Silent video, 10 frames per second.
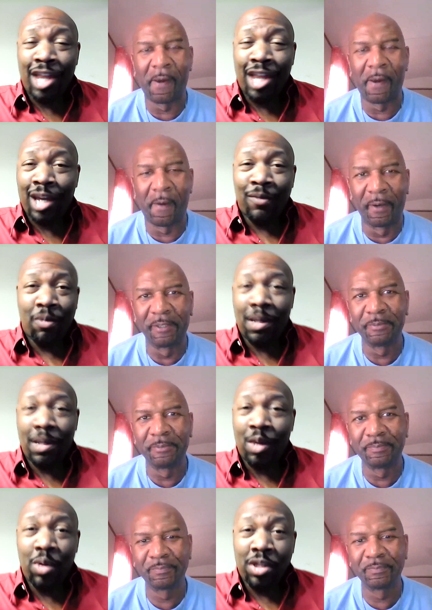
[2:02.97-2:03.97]
Speaker 1: I thank him
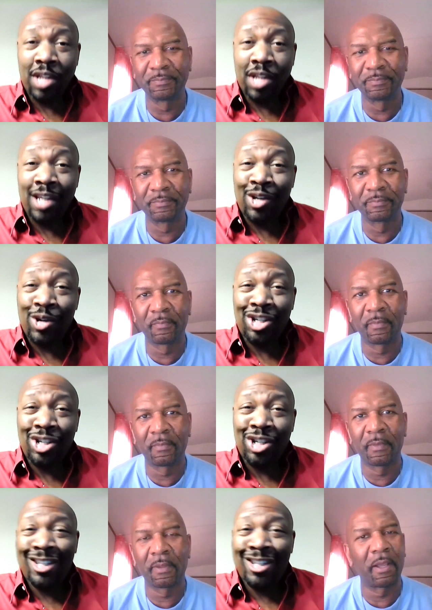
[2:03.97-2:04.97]
for being with us. How's it
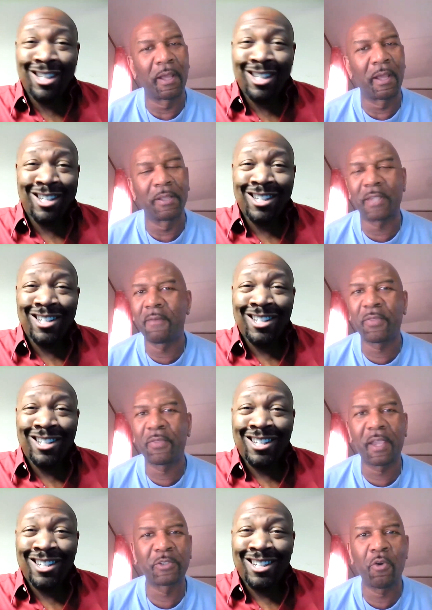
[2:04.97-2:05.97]
going, Shawn?
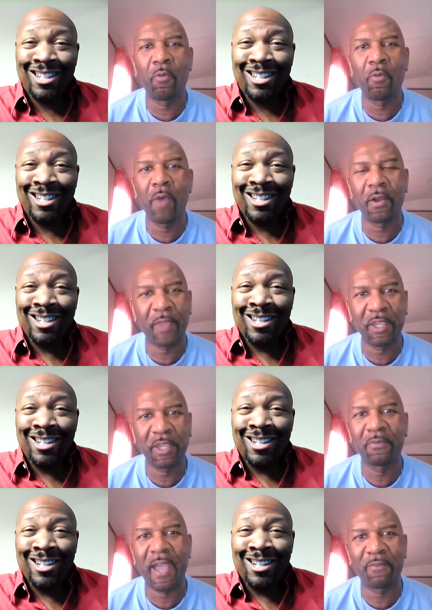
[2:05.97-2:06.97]
Speaker 2: Everything is going
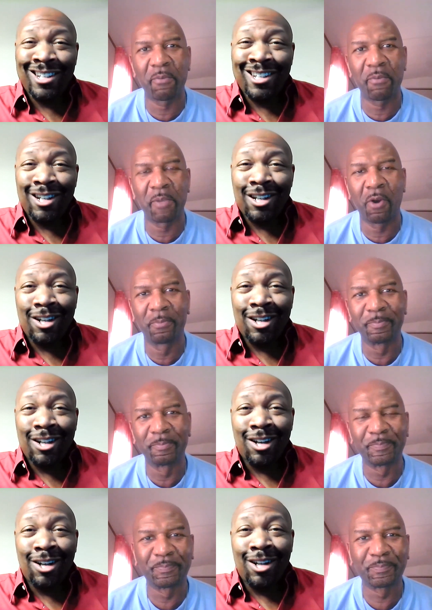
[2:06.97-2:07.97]
well. Thank you for having me,
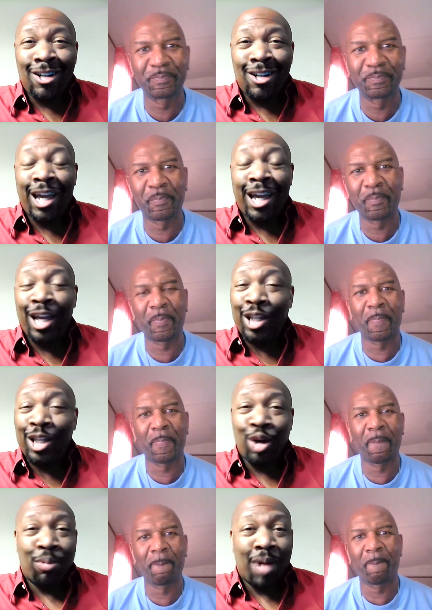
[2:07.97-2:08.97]
bro.
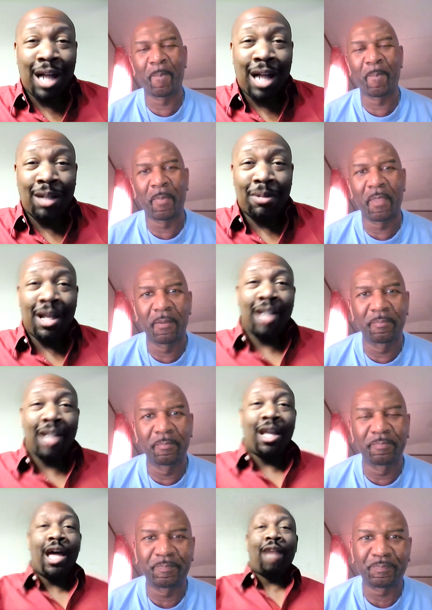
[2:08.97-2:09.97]
Speaker 1: Hey, no
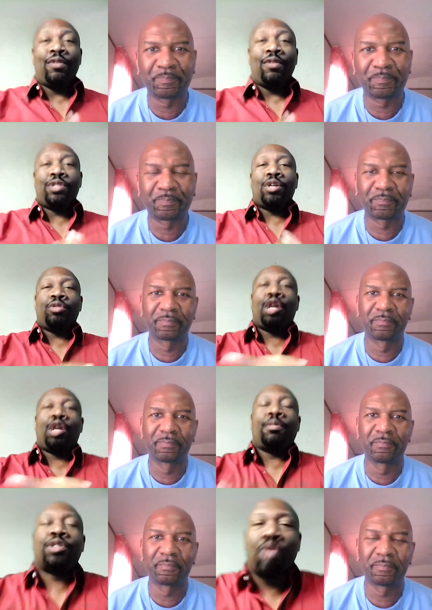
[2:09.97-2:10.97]
problem. Glad to have you.
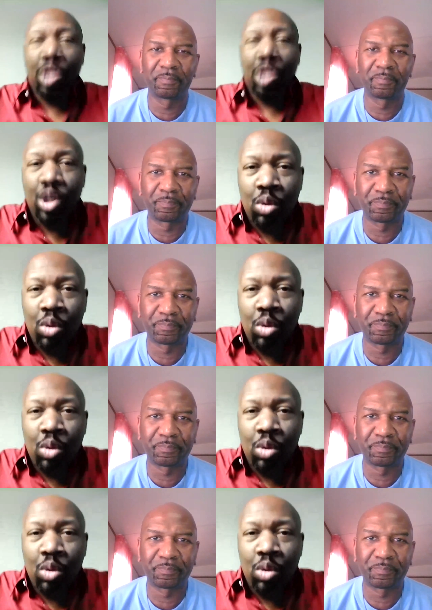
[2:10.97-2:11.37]
So tell me, so